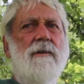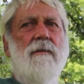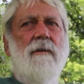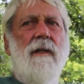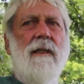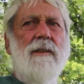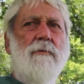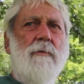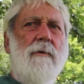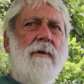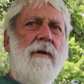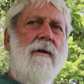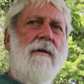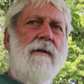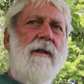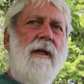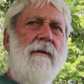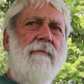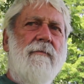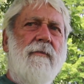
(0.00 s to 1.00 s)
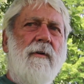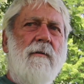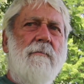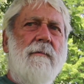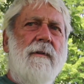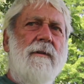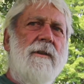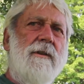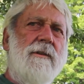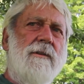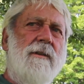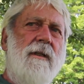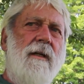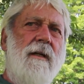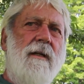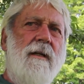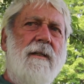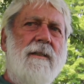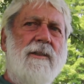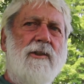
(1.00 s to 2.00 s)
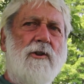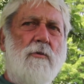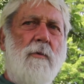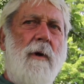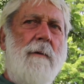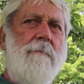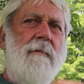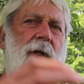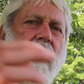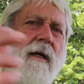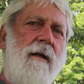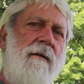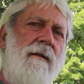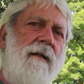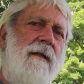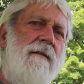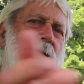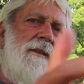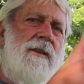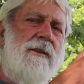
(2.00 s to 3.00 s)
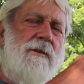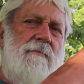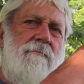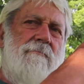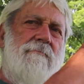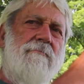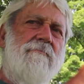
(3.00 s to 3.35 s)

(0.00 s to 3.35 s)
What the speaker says: So that's where it all came from, and just swept down and just